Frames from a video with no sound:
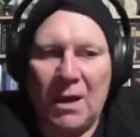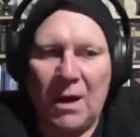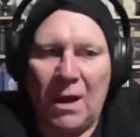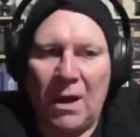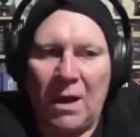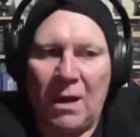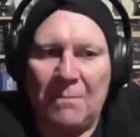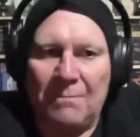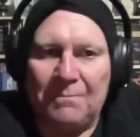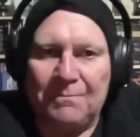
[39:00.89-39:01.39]

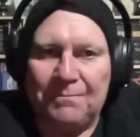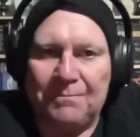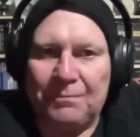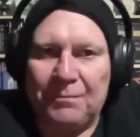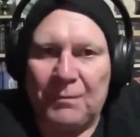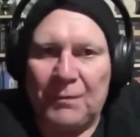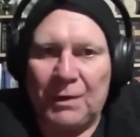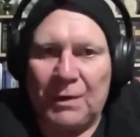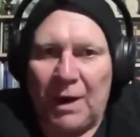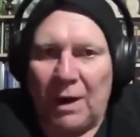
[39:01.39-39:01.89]
I
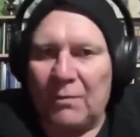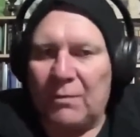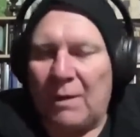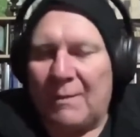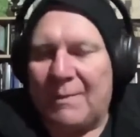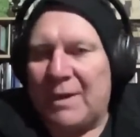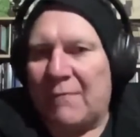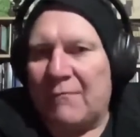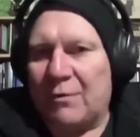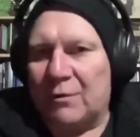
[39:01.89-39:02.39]

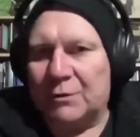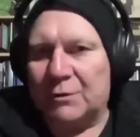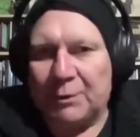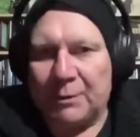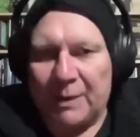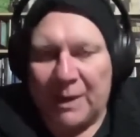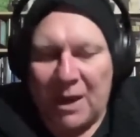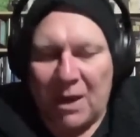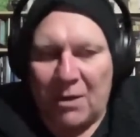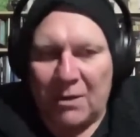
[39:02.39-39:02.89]
mean,
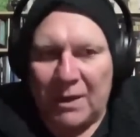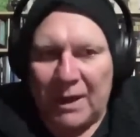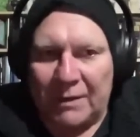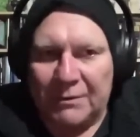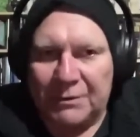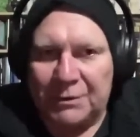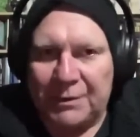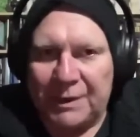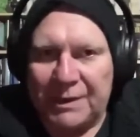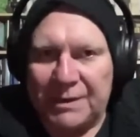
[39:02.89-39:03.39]
unfortunately, we can't
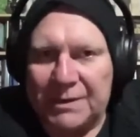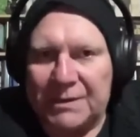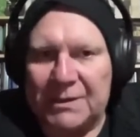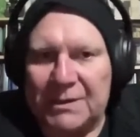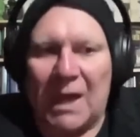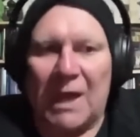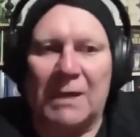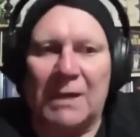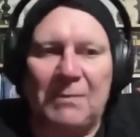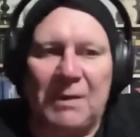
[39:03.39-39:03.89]
go to it
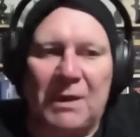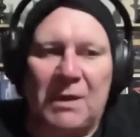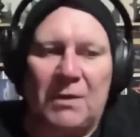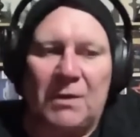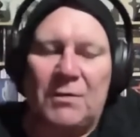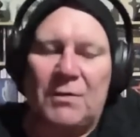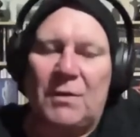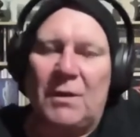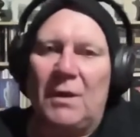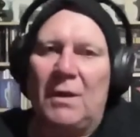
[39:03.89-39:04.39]
today
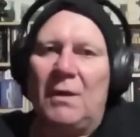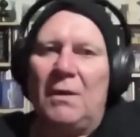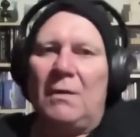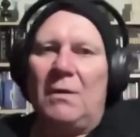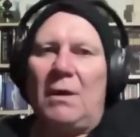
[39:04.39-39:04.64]
because